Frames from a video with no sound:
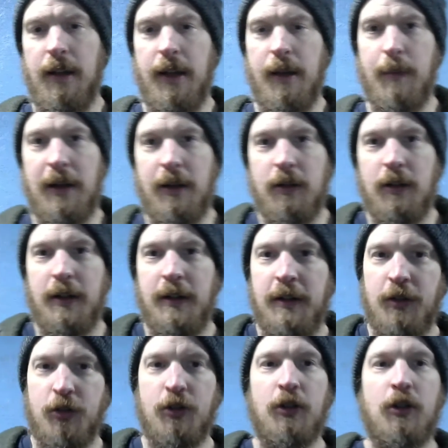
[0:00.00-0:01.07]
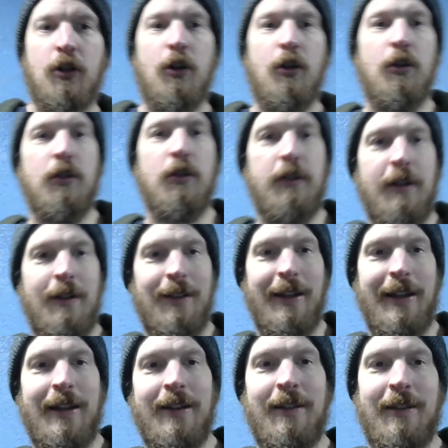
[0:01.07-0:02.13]
a medical condition called
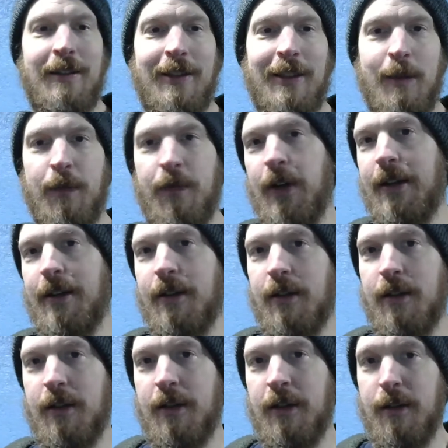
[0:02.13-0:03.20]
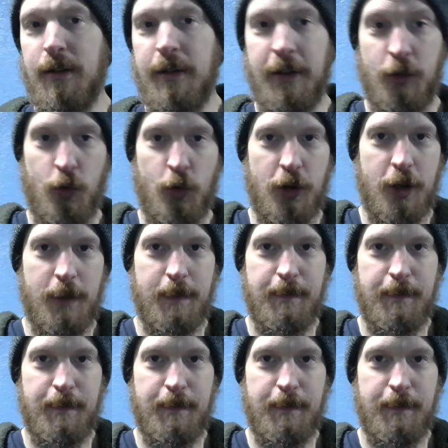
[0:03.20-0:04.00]
delayed sleep phase disorder.